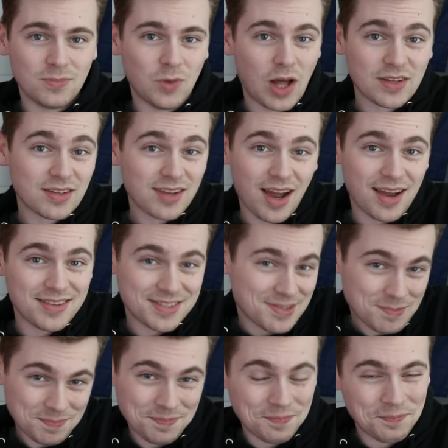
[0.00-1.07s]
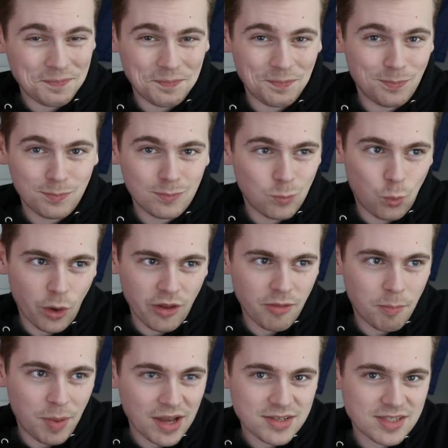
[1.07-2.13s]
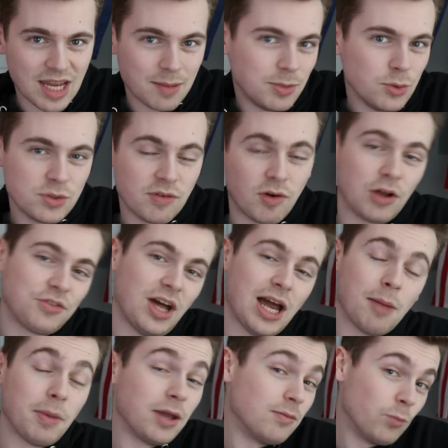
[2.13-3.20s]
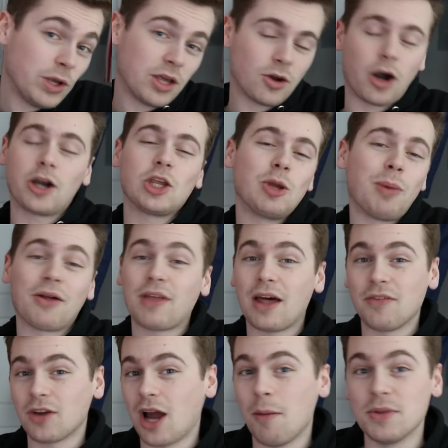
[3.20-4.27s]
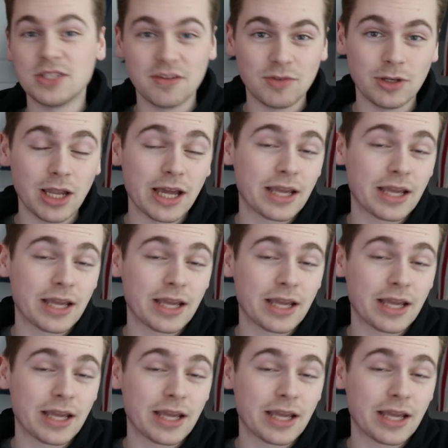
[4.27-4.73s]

Latata is one of the best debuts of all time, and we can argue about that in the comments if you'd